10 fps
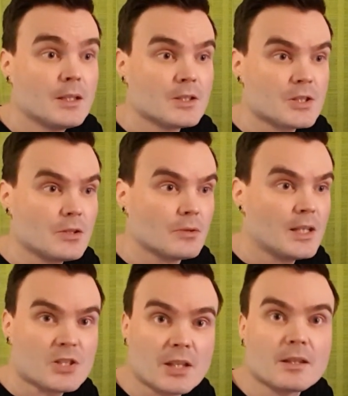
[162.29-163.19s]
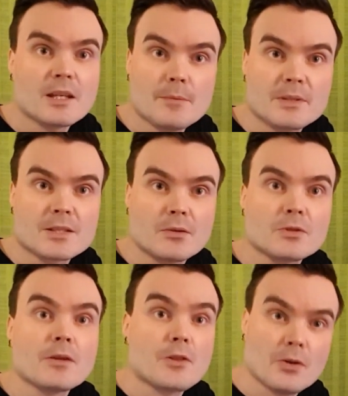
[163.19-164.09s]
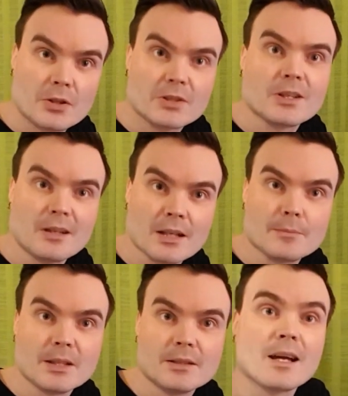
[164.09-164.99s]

so I shot the episode third time.